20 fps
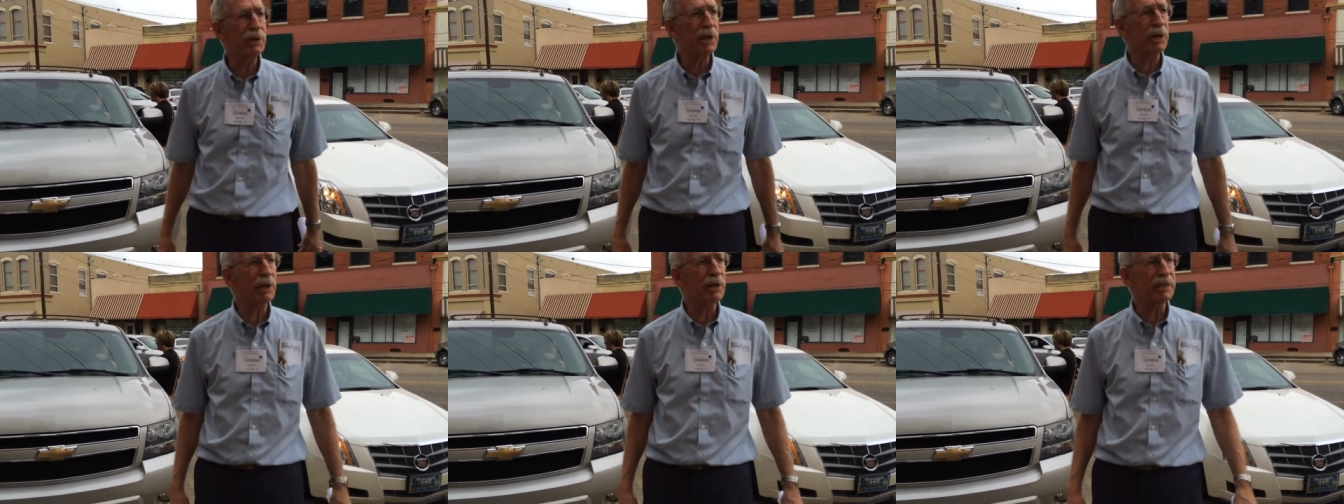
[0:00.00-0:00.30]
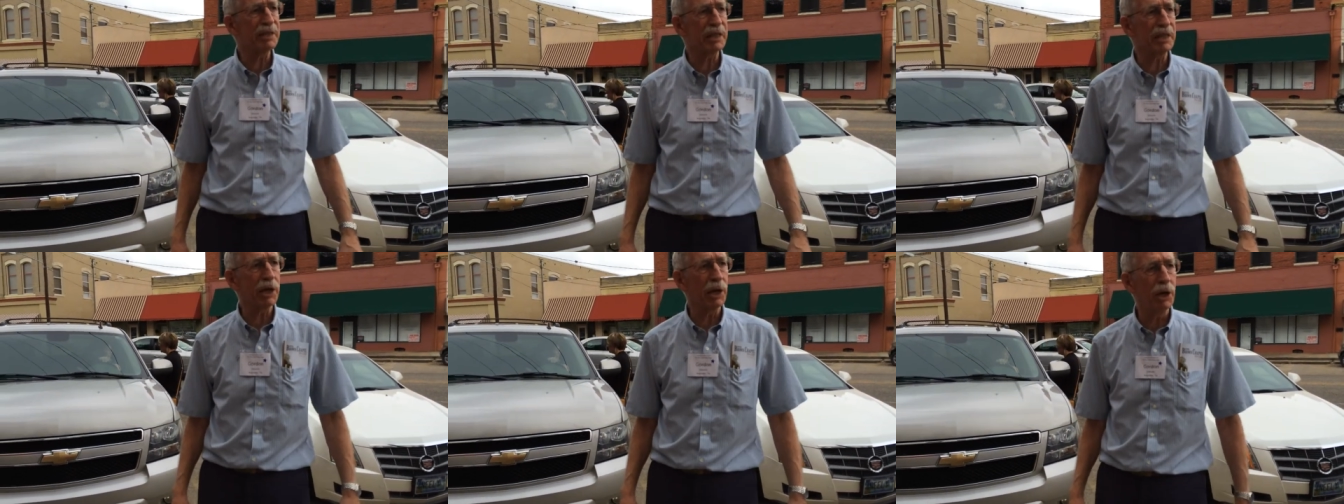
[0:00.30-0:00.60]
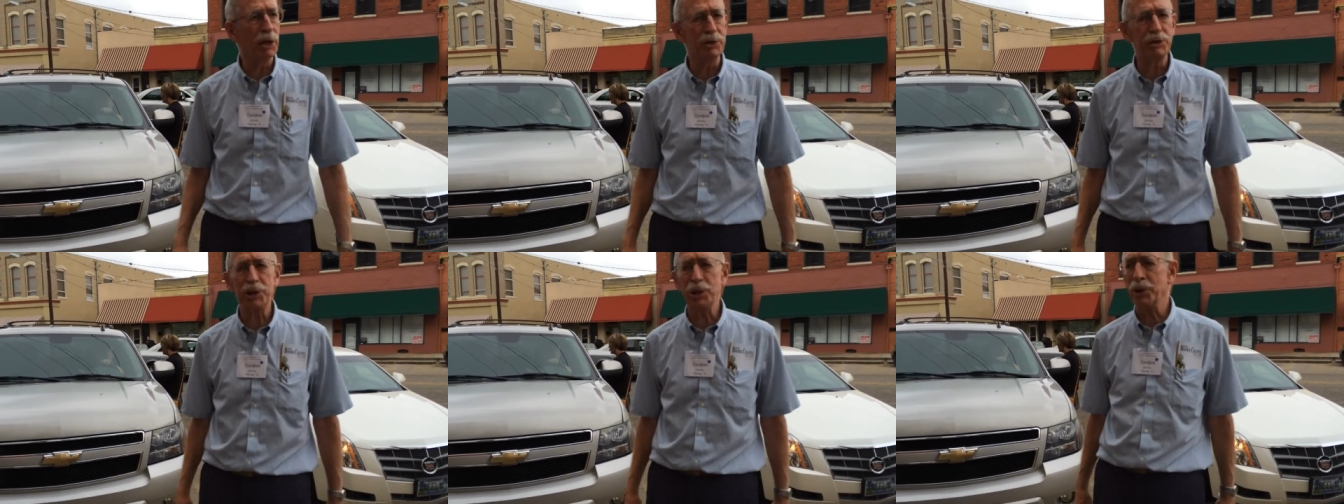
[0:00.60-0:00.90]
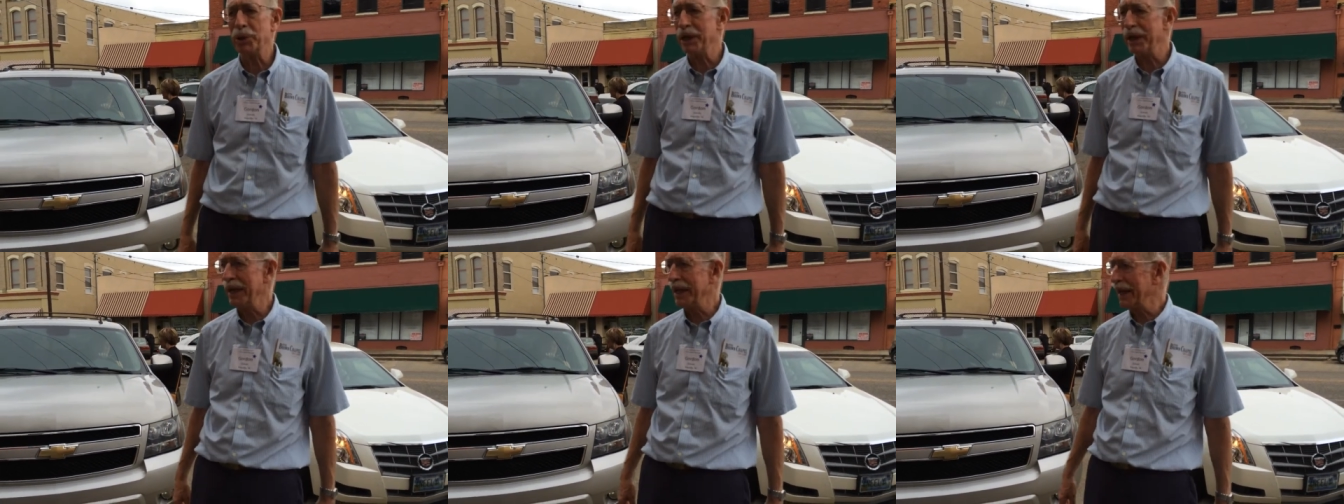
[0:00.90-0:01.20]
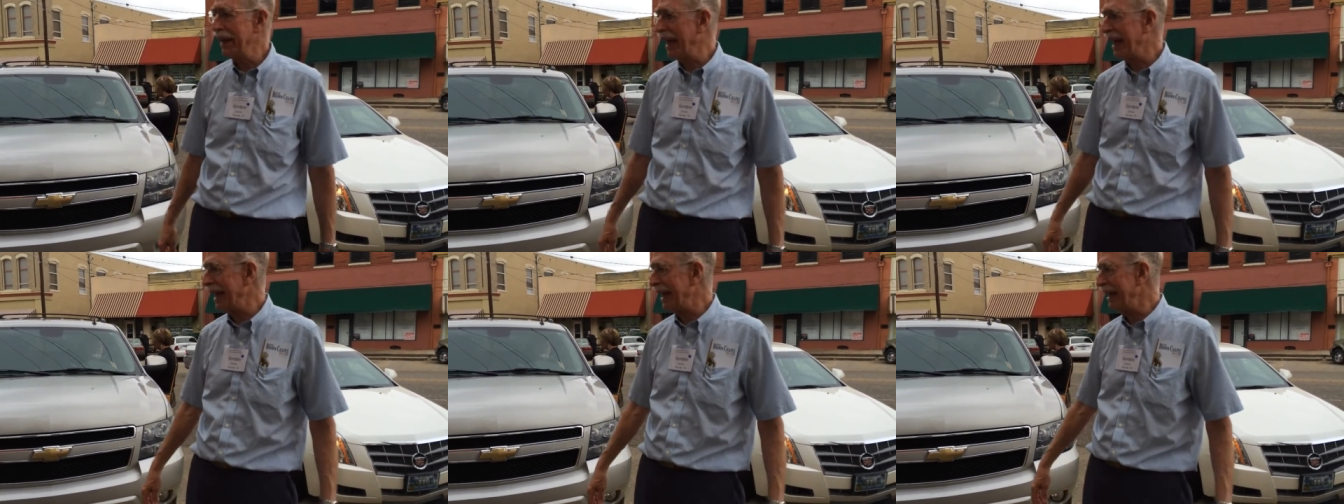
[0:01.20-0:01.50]
few years ago, Judy
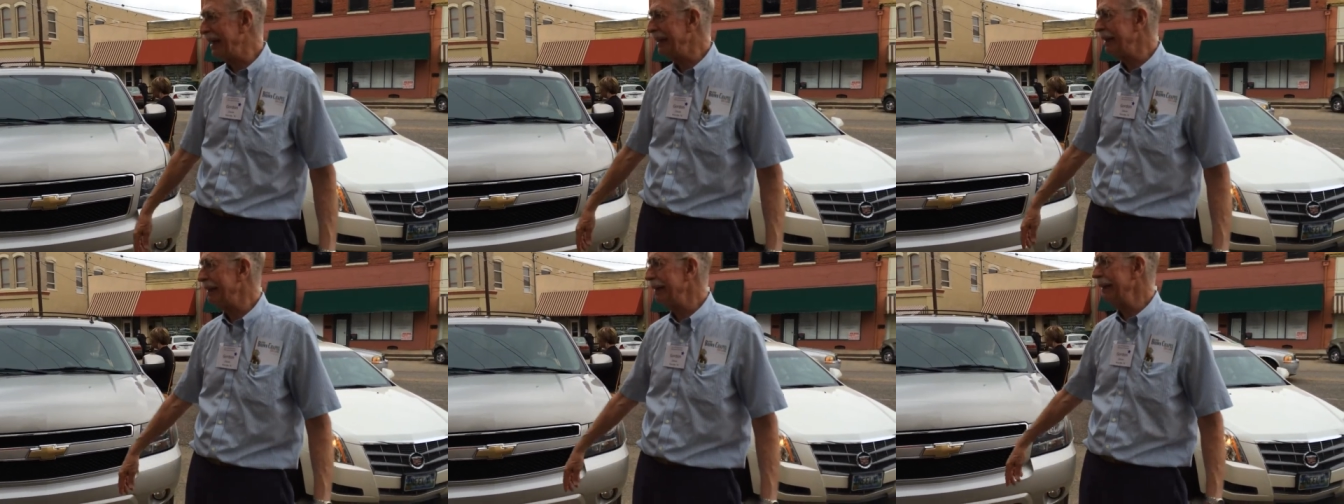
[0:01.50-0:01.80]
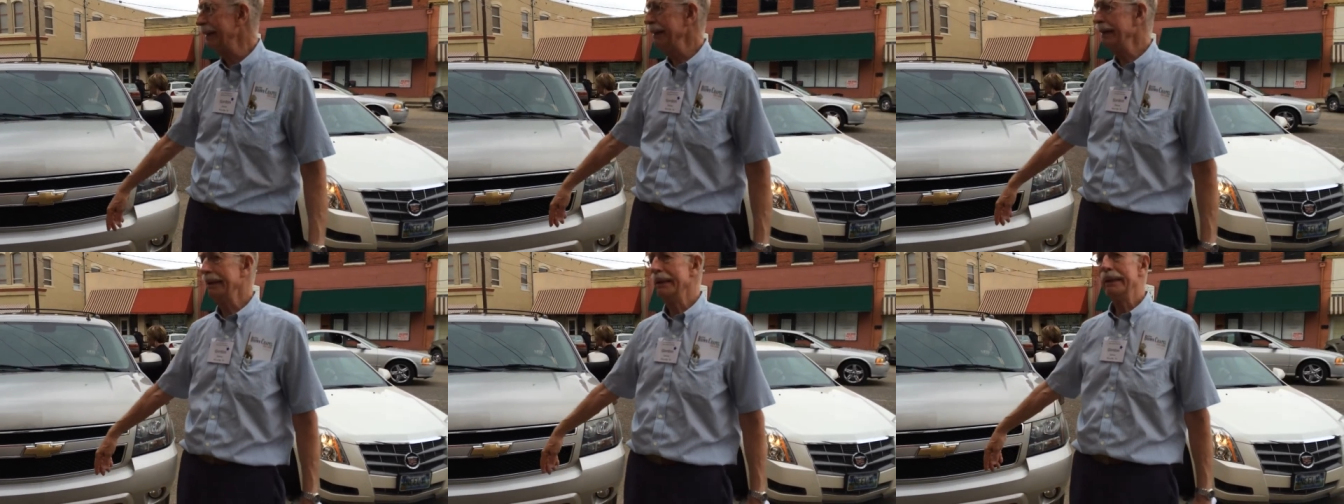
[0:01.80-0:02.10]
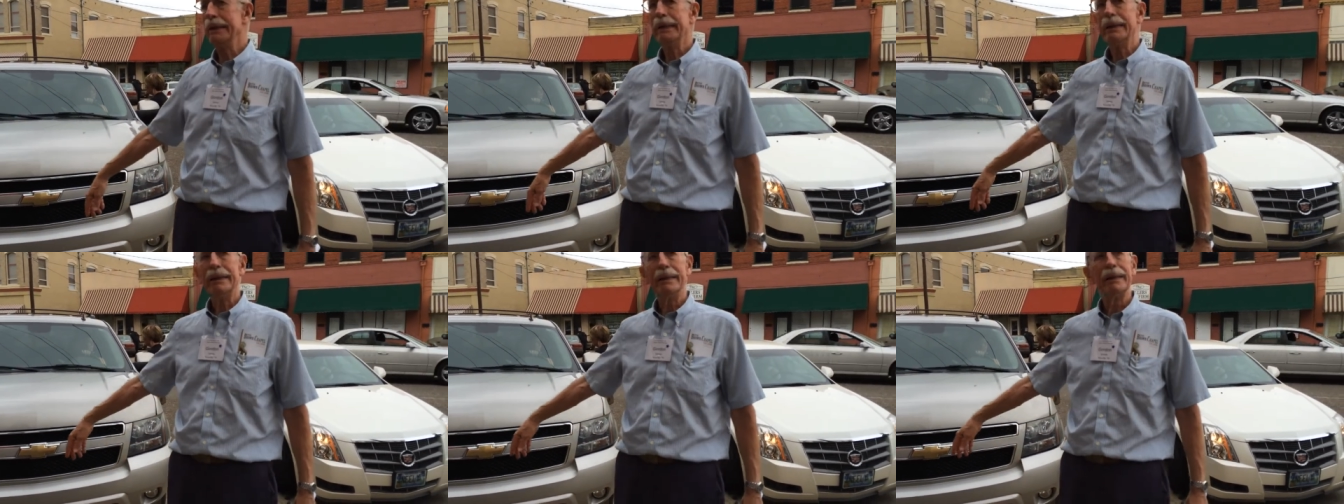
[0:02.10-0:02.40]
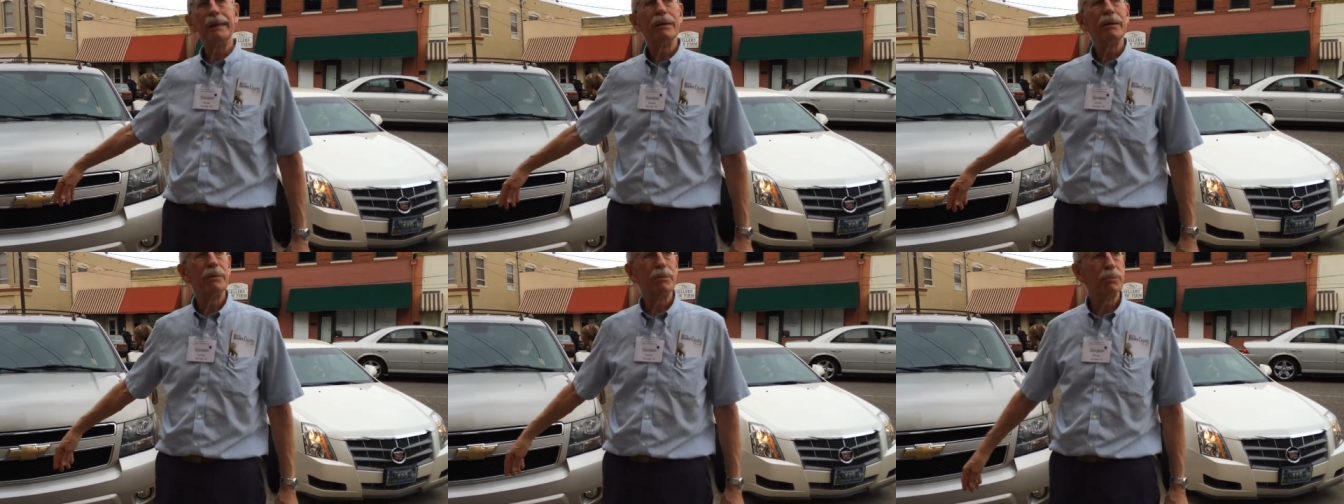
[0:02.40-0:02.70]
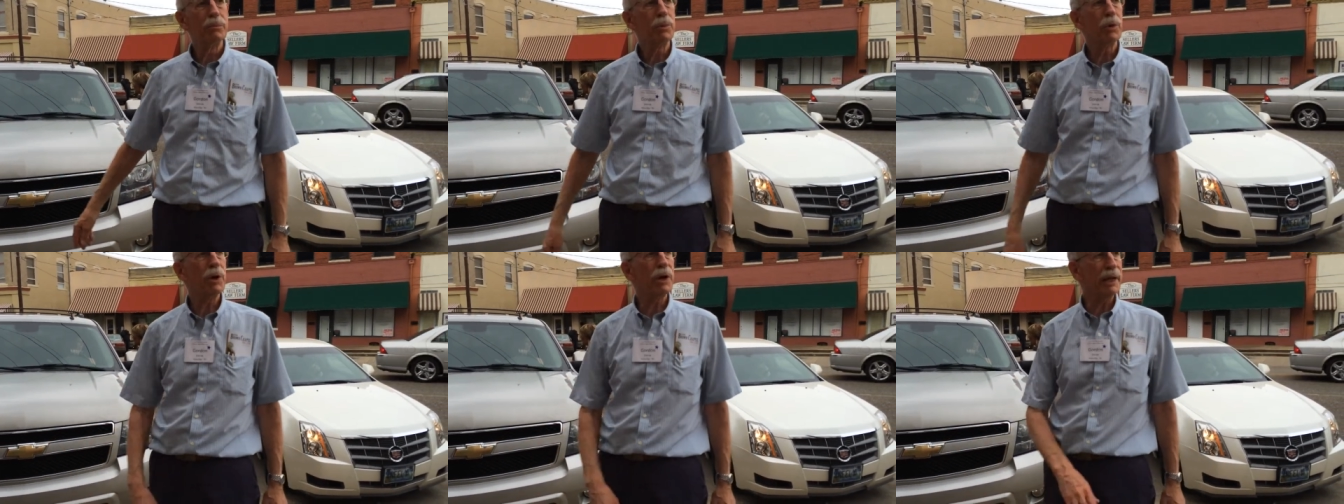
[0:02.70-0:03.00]
and I
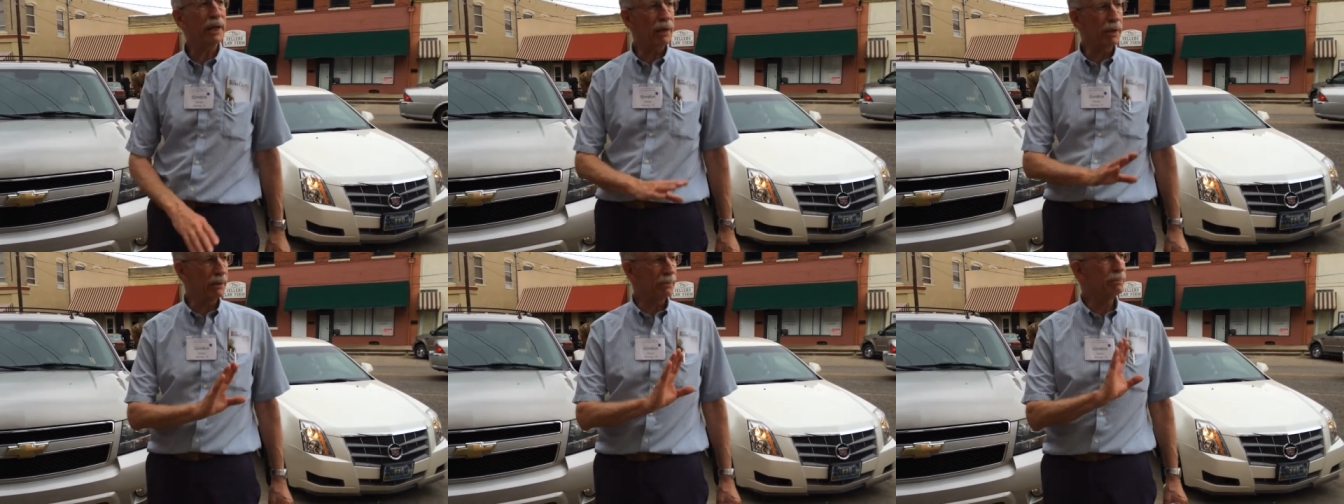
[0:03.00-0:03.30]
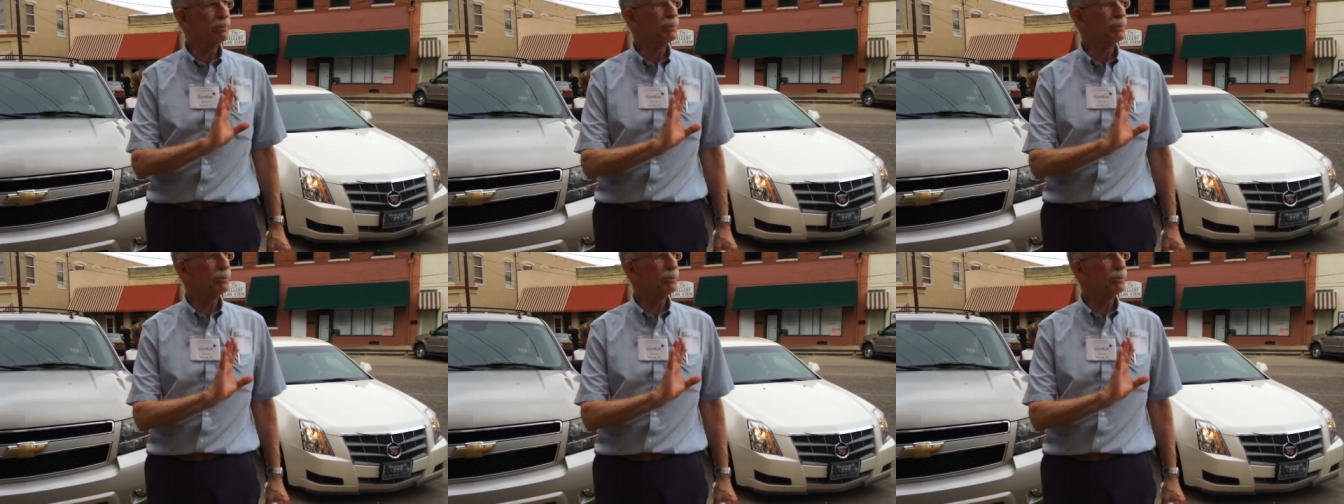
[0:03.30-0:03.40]
brought our